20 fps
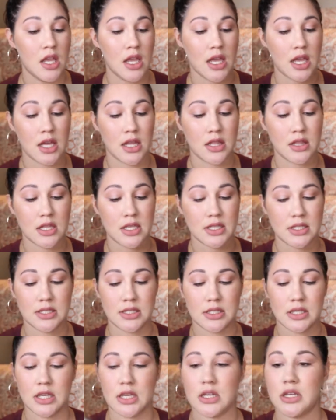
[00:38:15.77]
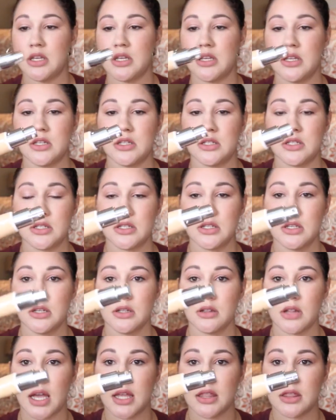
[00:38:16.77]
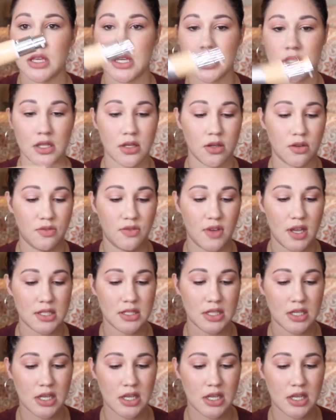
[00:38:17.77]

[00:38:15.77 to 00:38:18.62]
And this is like the Too Faced.